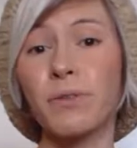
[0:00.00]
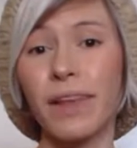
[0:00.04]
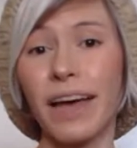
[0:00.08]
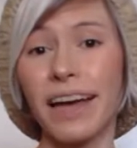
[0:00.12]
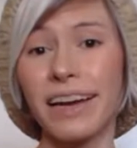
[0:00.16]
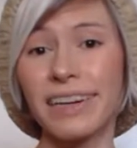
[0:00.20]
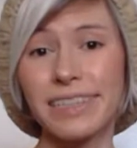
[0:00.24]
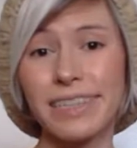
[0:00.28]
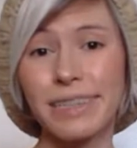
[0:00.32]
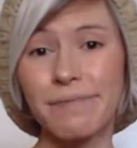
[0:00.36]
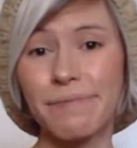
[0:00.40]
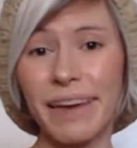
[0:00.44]

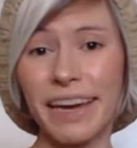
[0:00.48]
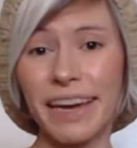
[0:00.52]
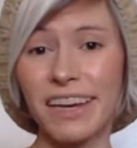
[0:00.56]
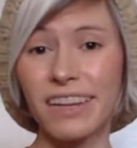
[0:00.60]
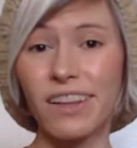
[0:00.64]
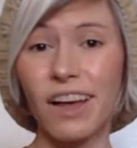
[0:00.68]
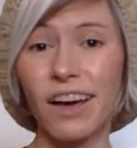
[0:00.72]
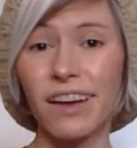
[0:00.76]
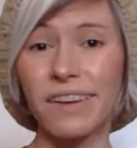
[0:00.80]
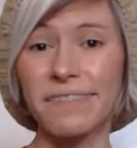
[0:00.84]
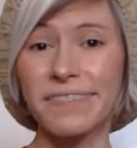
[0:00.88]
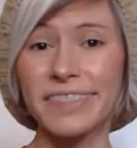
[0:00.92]
like to make a
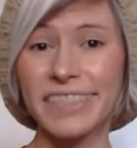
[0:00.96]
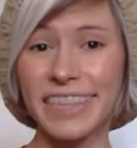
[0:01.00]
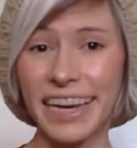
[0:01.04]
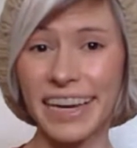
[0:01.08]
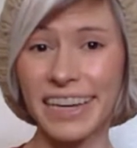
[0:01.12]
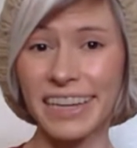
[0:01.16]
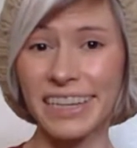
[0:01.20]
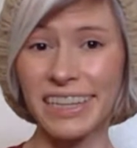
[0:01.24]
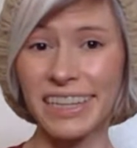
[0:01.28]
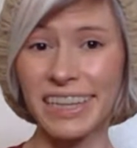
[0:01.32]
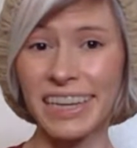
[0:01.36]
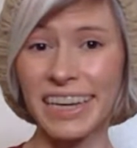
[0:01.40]
lot of
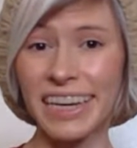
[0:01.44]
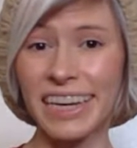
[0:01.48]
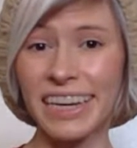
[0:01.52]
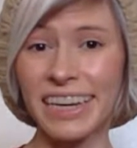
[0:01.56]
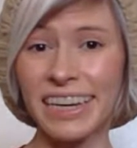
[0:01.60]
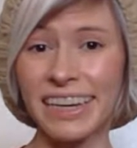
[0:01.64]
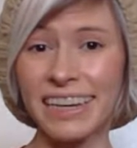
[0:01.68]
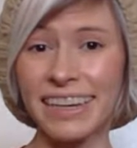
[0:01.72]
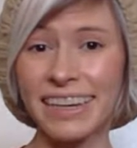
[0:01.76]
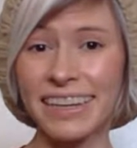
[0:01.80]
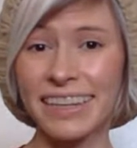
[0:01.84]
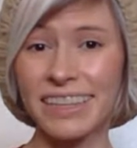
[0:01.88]

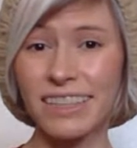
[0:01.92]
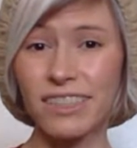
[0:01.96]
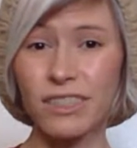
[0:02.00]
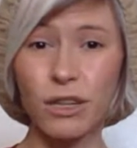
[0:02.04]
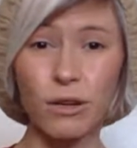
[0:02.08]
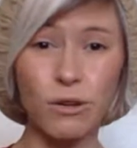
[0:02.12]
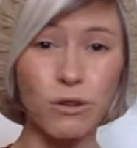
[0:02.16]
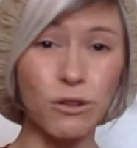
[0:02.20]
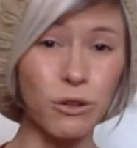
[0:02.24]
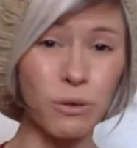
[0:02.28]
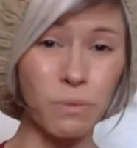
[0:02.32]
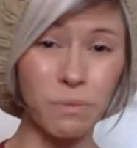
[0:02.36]
dangling
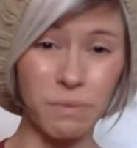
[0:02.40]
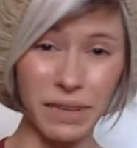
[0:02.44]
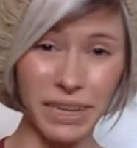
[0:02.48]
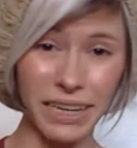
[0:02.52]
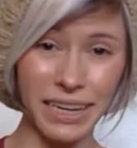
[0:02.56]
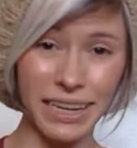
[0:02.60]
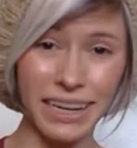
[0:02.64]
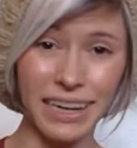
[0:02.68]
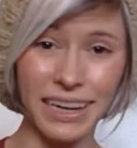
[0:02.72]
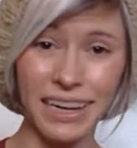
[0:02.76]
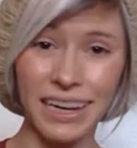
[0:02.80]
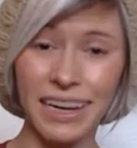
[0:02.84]
social
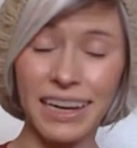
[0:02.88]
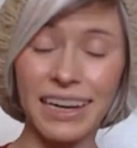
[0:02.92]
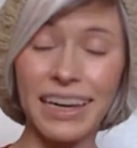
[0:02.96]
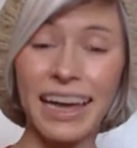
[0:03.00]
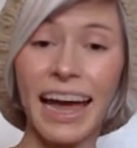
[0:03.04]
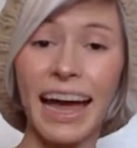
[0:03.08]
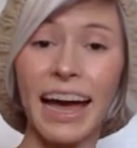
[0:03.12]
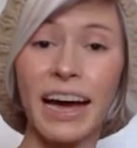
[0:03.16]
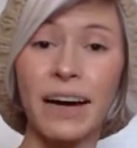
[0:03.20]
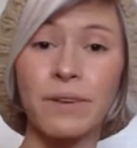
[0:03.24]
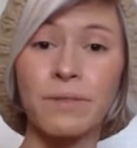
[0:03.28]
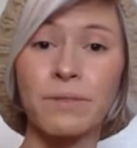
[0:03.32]
media
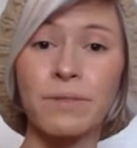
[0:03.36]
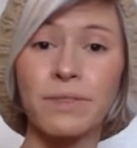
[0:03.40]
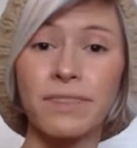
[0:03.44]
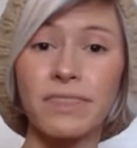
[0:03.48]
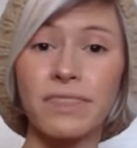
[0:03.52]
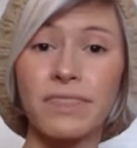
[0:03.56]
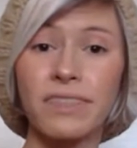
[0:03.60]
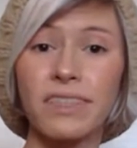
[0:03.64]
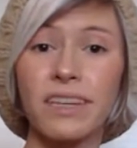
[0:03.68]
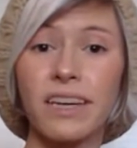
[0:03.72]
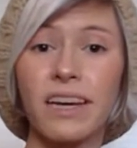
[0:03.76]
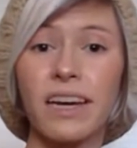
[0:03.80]

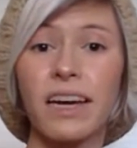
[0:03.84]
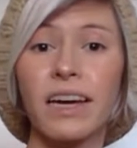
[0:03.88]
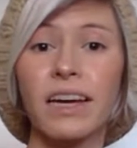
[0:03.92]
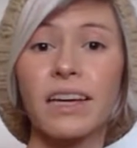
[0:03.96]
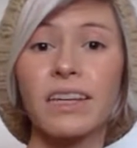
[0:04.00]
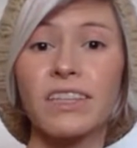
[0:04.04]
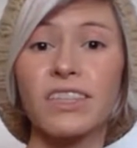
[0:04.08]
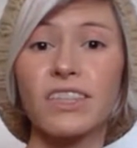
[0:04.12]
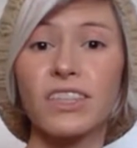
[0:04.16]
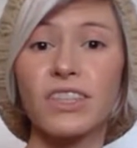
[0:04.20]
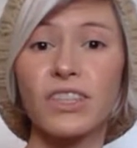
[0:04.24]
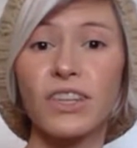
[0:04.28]
accounts.
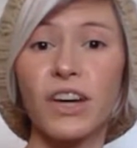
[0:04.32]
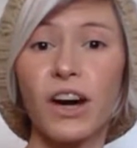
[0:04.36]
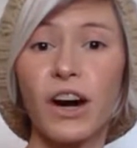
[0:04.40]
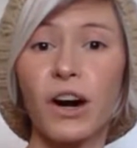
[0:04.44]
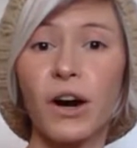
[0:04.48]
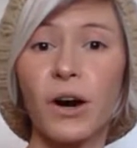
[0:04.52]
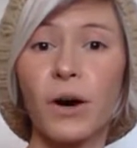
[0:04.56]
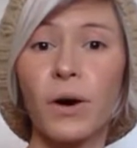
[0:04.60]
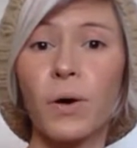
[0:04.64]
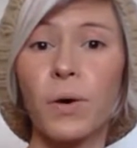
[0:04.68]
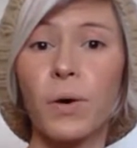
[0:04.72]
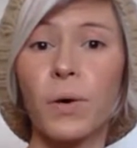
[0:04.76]

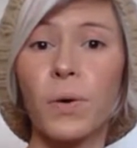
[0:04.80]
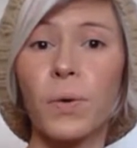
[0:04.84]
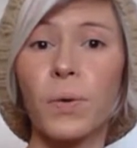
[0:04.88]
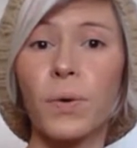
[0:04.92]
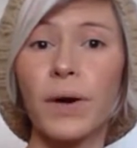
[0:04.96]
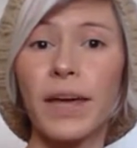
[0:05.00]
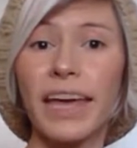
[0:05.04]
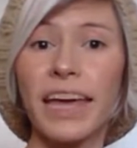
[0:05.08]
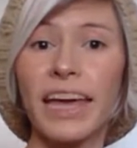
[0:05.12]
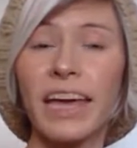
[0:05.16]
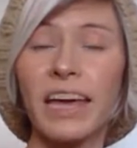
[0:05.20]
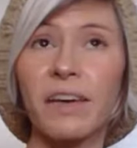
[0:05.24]

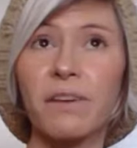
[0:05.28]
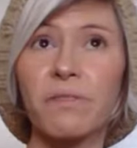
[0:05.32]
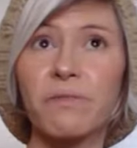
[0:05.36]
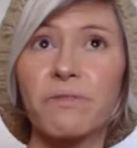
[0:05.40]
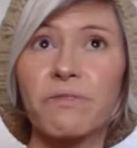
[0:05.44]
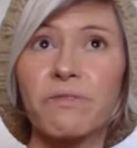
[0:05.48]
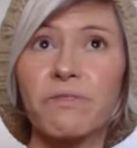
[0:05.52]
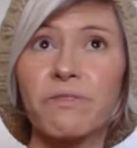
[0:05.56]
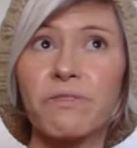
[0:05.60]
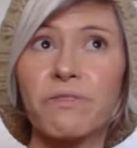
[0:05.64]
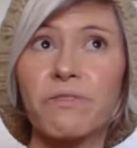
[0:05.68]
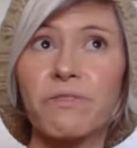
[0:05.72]
So
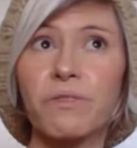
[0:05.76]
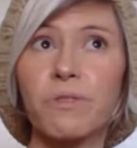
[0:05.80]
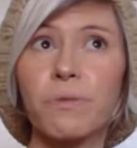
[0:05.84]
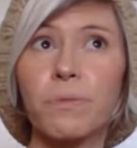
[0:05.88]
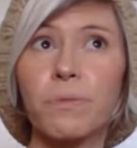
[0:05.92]
if